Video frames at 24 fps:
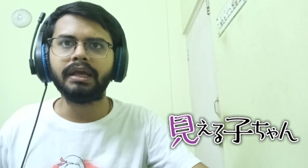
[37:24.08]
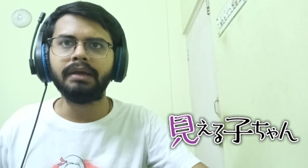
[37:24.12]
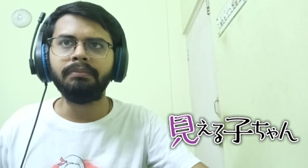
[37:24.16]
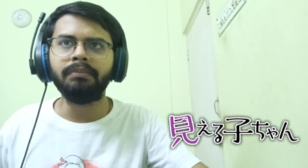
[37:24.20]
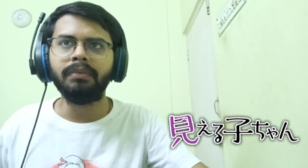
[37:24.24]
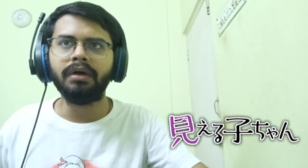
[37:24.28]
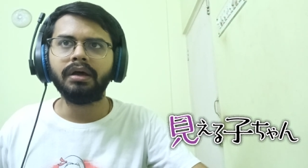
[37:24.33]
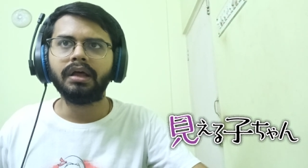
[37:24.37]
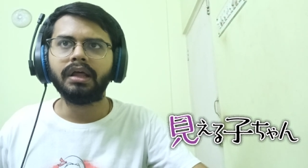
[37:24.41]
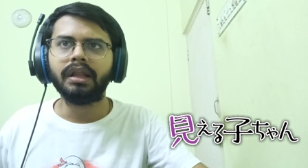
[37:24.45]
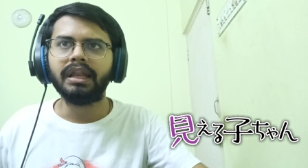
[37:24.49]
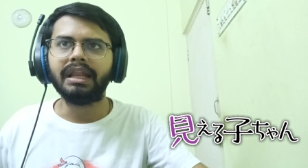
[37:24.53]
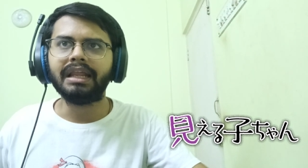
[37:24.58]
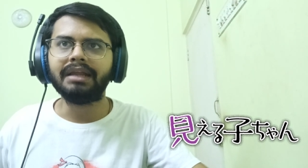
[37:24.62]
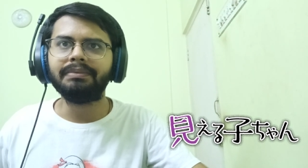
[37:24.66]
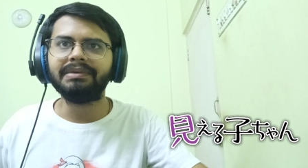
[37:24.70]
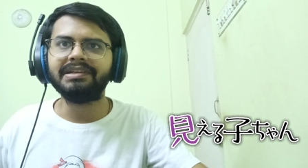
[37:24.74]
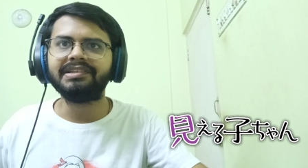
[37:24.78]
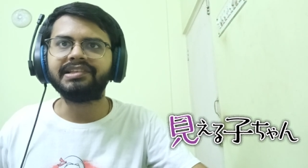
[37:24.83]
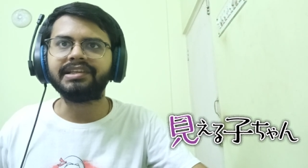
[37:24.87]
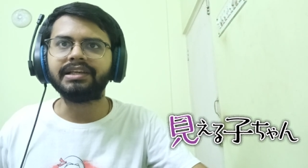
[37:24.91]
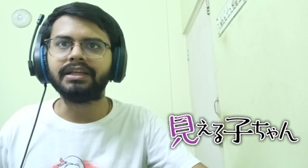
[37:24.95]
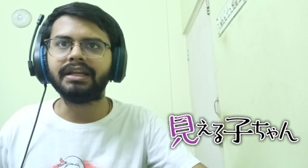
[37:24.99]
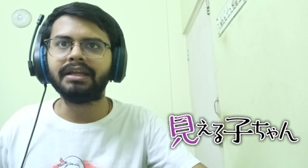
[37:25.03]
him? Let
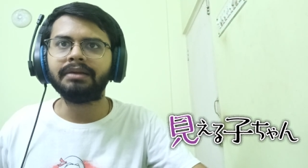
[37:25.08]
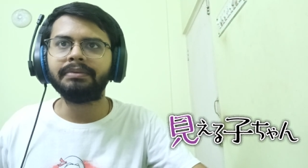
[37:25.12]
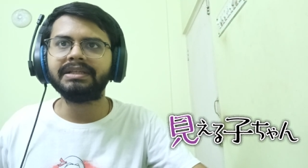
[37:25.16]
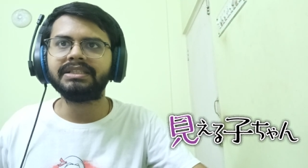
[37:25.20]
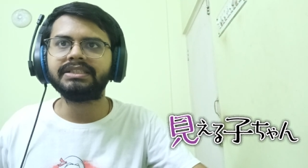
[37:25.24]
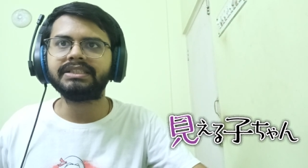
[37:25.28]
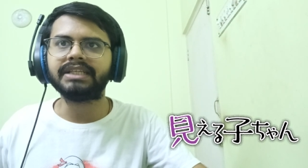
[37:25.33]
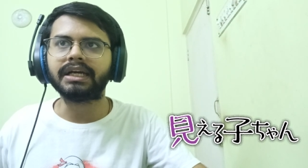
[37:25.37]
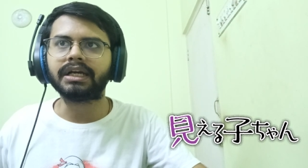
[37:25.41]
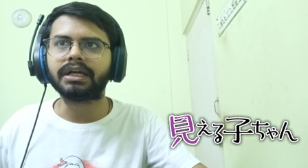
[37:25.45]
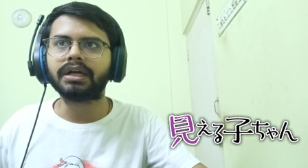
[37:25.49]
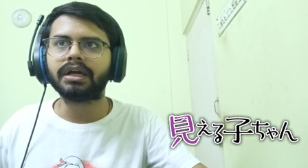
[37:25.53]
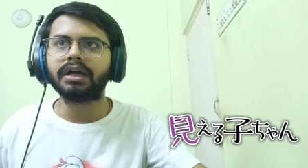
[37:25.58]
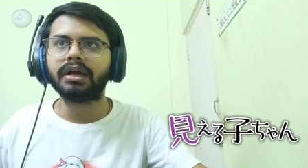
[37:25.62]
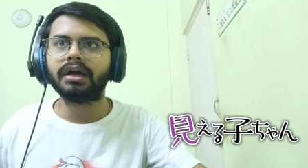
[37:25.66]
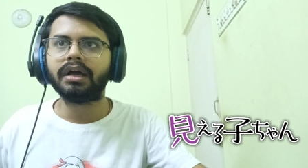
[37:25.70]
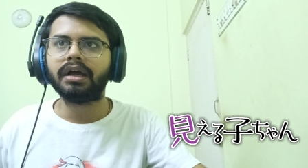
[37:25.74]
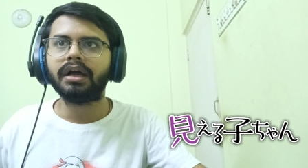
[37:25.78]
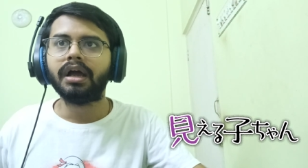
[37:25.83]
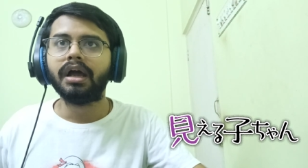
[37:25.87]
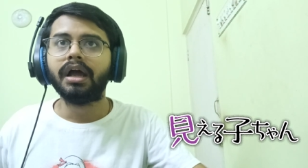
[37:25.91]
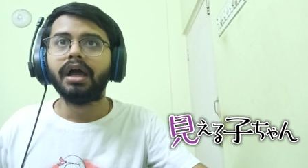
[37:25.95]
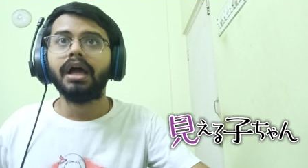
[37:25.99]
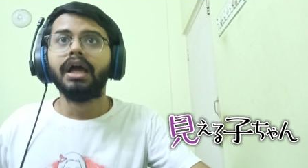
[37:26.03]
me see, let me check.
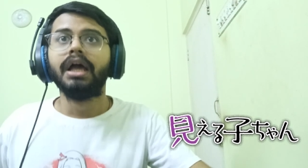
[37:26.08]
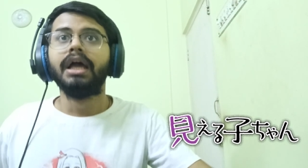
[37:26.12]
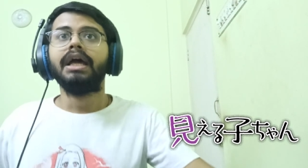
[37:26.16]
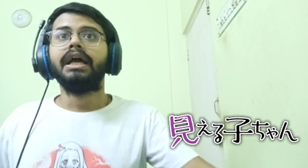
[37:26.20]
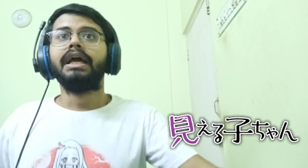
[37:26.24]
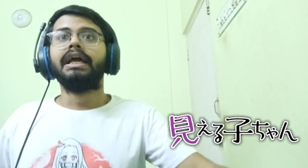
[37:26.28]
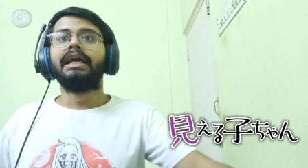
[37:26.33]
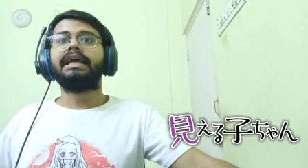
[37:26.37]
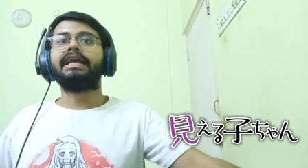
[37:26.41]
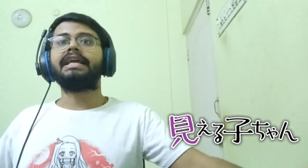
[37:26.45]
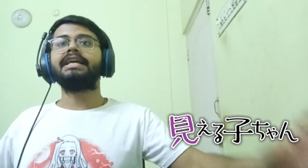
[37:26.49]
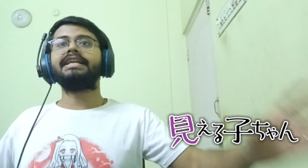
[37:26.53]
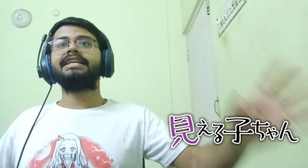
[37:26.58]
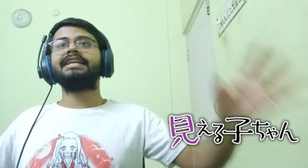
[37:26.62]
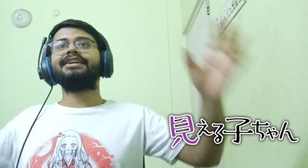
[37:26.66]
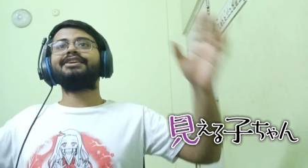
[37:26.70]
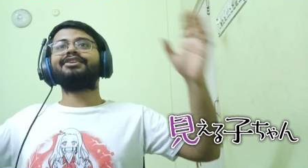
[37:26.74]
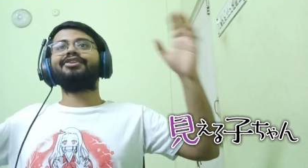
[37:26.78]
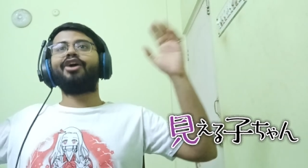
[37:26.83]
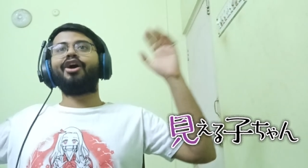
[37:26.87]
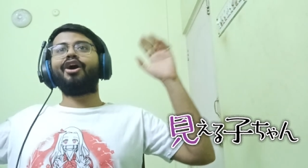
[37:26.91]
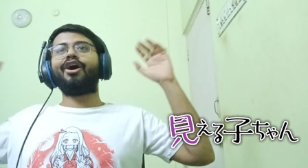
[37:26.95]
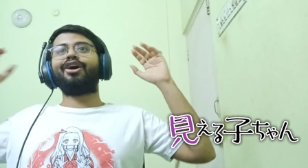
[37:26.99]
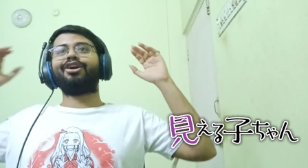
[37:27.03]
He
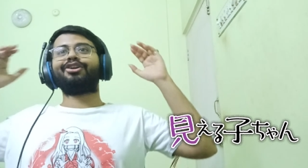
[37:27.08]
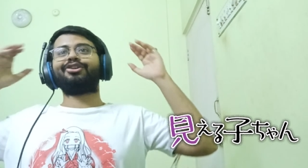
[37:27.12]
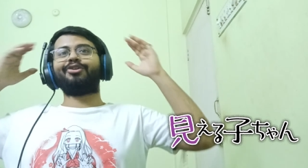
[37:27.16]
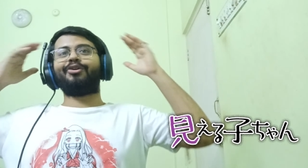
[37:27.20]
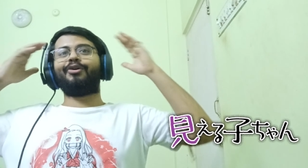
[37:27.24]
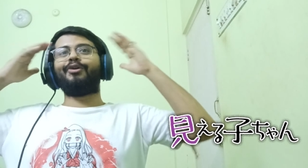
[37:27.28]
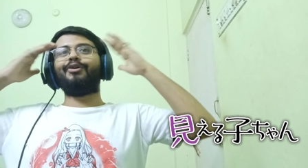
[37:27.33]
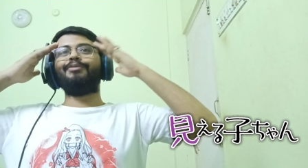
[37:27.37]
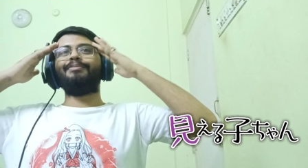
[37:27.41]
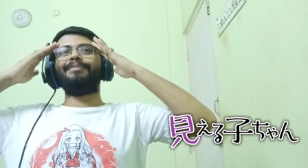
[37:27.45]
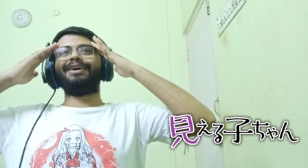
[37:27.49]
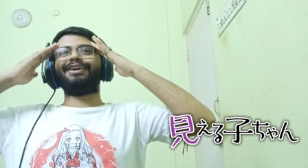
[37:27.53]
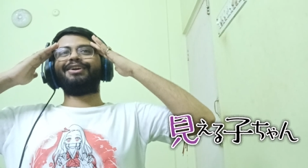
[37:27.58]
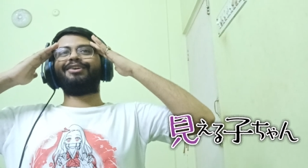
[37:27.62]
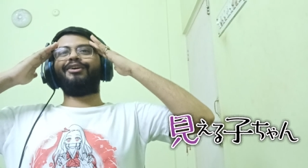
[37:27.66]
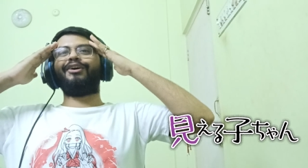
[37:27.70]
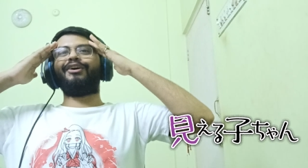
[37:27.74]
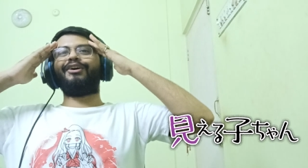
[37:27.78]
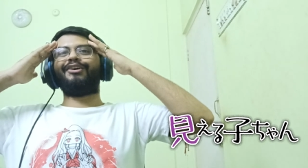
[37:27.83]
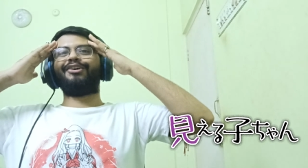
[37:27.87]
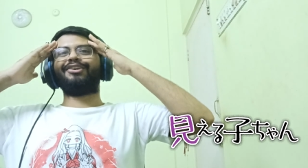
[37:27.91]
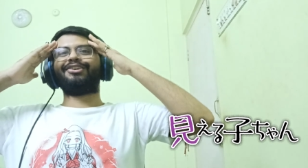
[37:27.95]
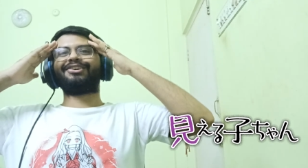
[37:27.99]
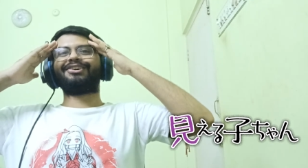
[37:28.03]
did not. Oh my
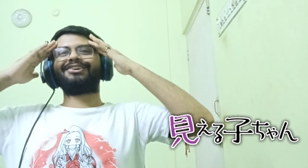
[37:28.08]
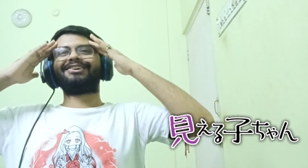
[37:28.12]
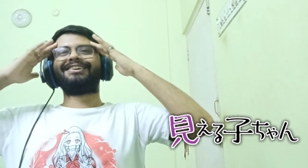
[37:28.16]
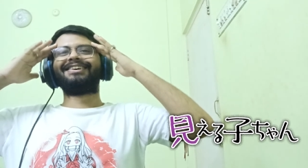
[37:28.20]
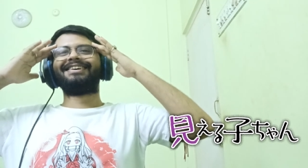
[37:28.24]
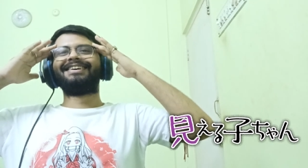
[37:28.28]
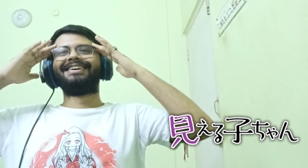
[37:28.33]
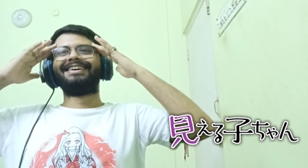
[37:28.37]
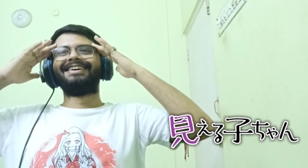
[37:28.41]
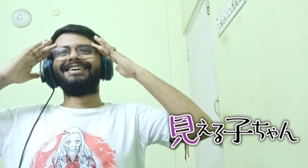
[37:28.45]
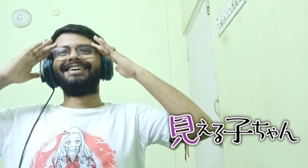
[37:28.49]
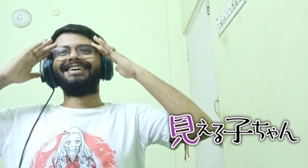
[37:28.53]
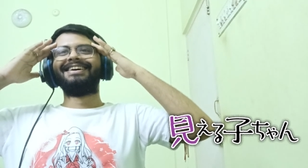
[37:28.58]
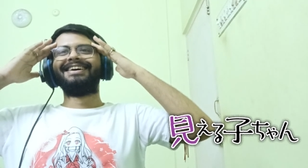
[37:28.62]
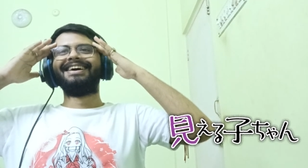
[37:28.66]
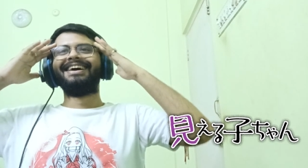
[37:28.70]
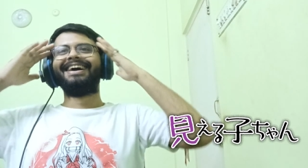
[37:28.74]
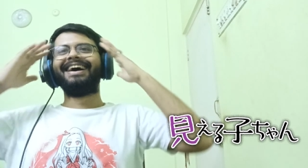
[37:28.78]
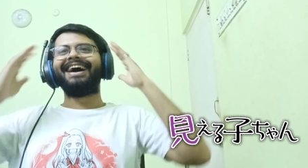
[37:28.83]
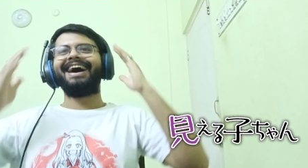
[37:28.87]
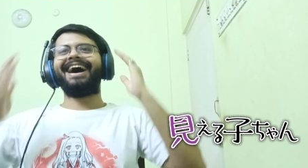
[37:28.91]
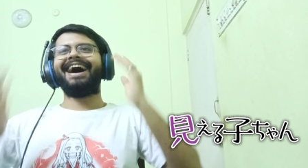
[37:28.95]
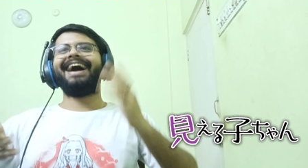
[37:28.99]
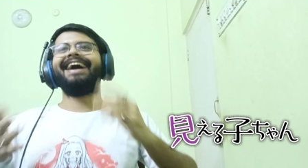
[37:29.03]
god,
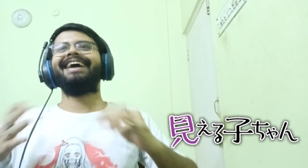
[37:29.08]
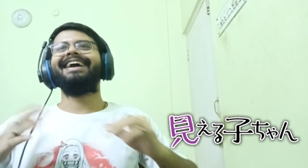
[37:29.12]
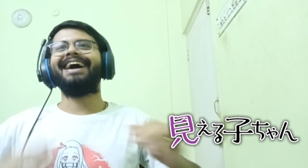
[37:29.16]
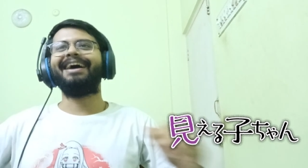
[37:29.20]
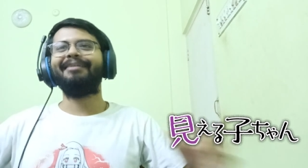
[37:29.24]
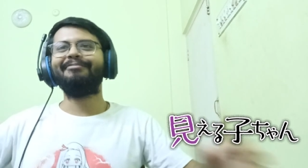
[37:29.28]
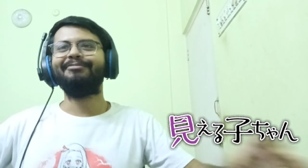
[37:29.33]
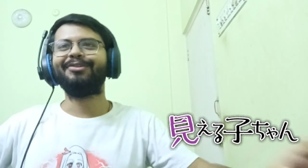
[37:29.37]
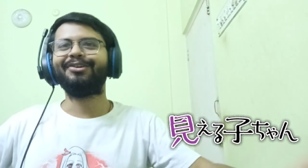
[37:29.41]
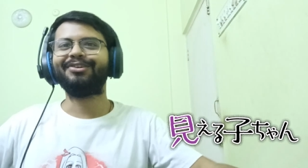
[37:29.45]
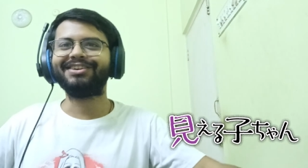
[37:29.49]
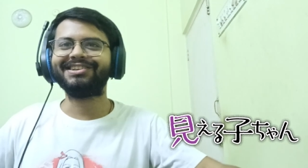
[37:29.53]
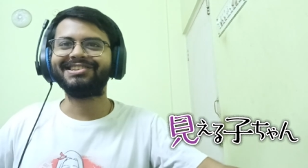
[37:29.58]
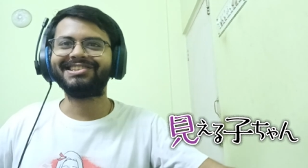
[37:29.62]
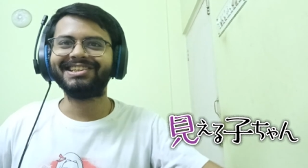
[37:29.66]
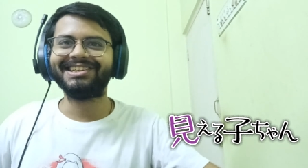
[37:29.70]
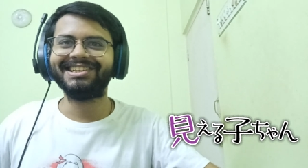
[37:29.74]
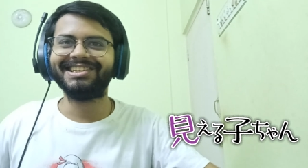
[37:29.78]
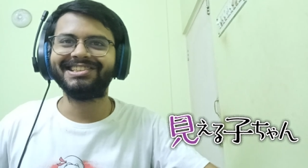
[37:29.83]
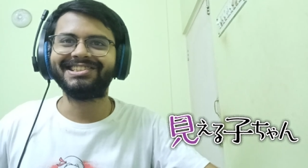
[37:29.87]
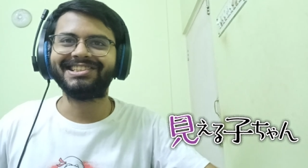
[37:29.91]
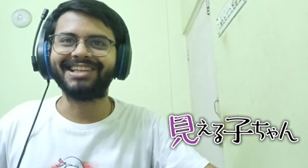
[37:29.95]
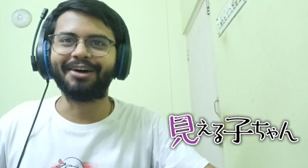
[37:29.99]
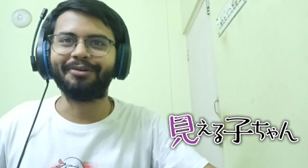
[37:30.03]
I am
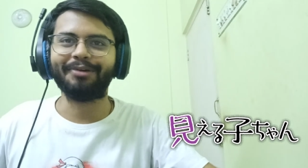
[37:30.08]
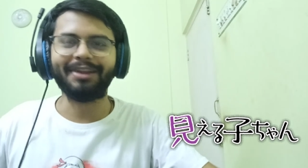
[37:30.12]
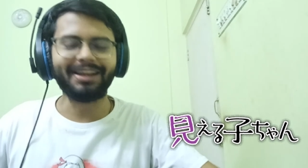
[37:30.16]
noticing this